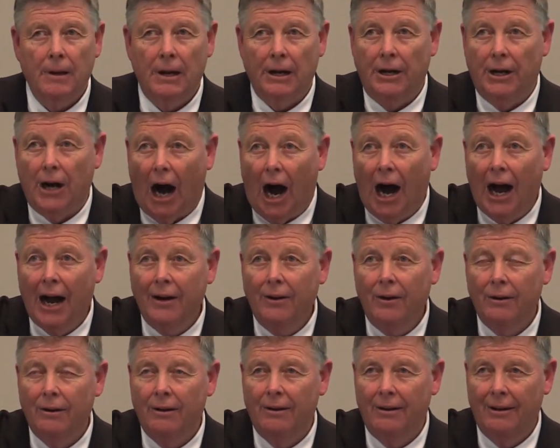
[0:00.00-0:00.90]
God,
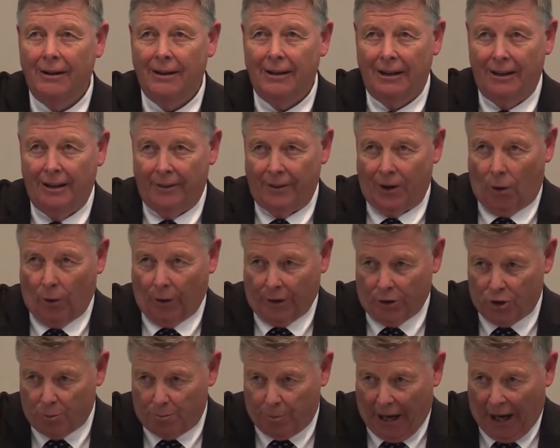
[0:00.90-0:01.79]
the Holy
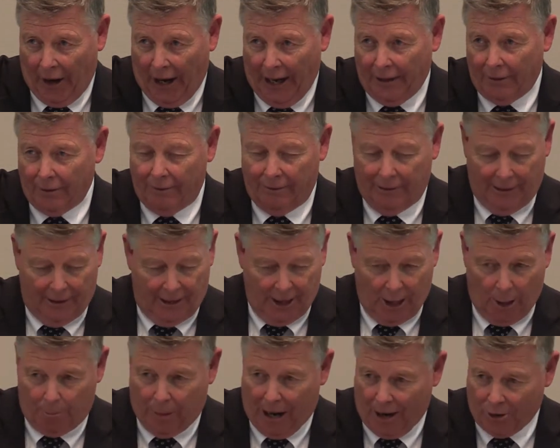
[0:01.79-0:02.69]
Spirit,
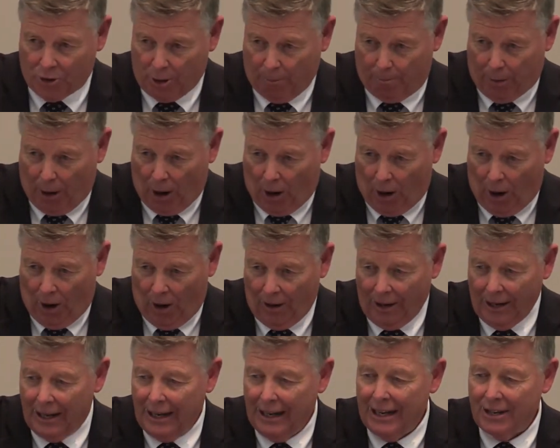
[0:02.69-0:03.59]
the Apostle
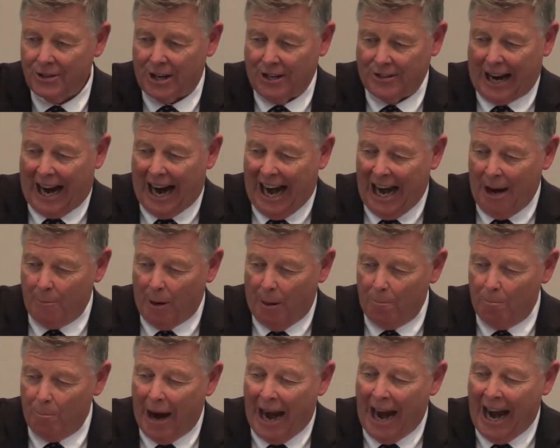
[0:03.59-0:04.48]
Paul says, I am a
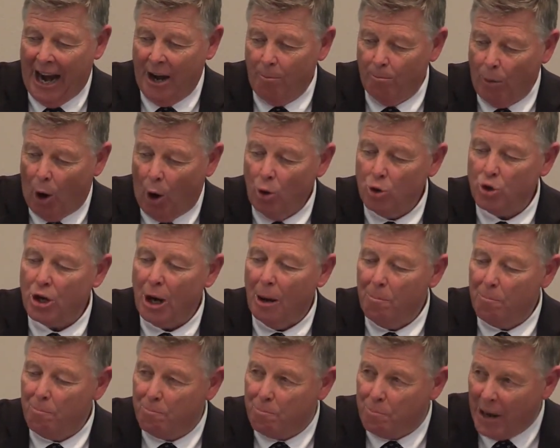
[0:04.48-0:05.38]
man most
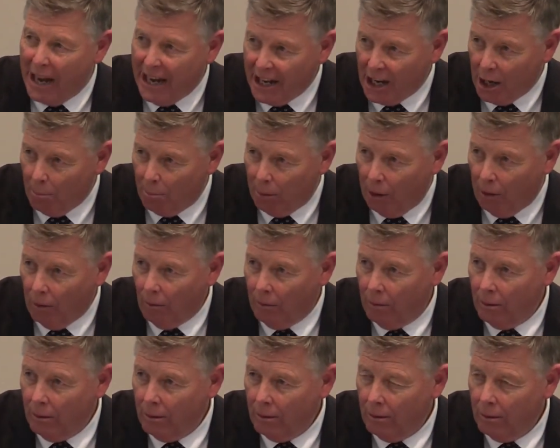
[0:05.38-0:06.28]
pitiable.
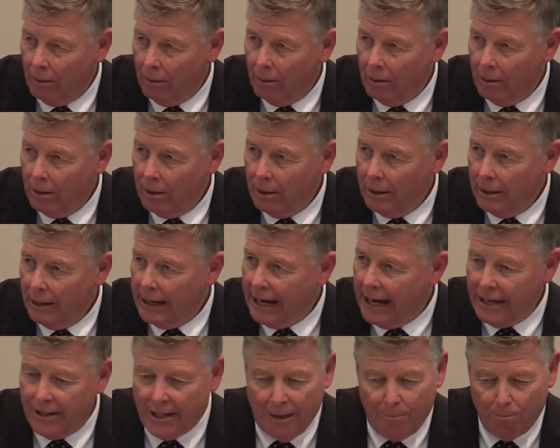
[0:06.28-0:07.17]

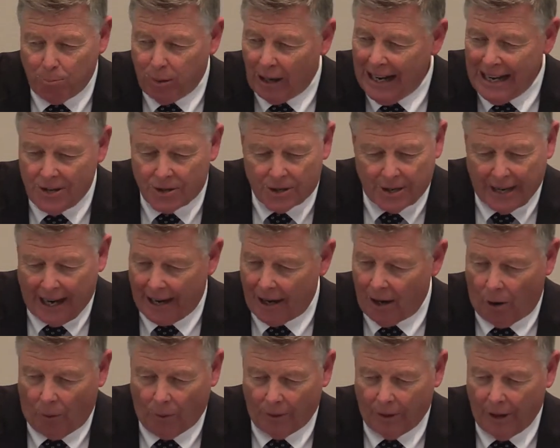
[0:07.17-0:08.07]
He didn't place that
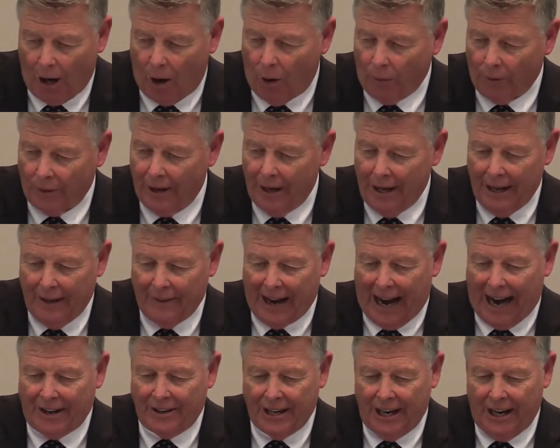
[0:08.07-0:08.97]
on, on the
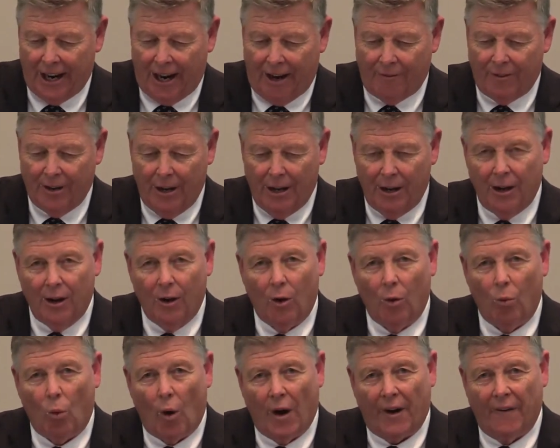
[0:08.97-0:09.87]
idea of
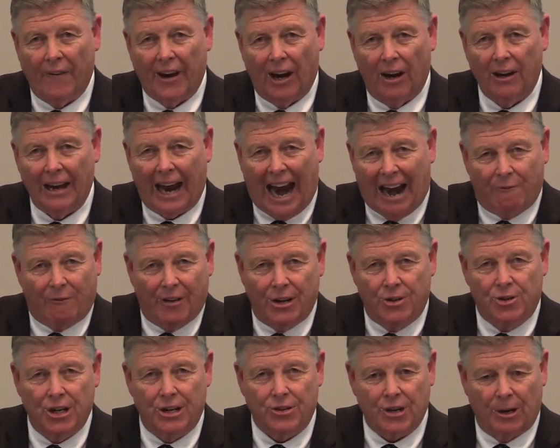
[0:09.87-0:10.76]
what are the
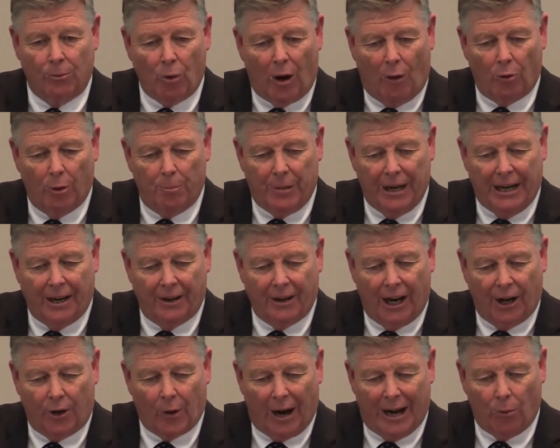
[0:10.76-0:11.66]
averages and what would be
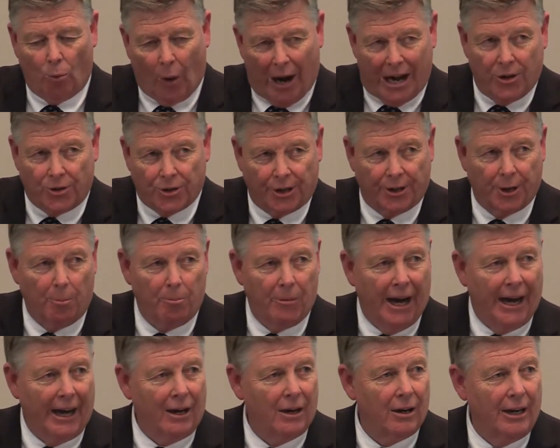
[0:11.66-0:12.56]
a great wager to
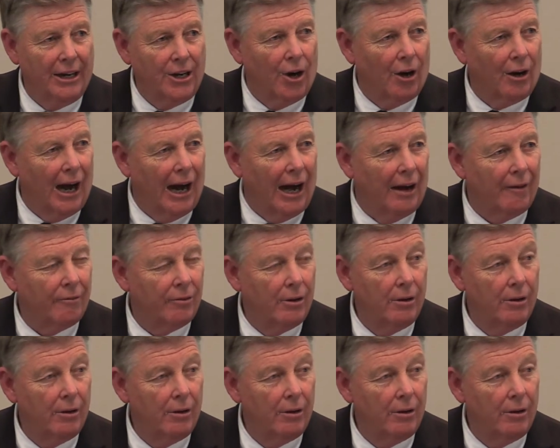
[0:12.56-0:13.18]
make in your life.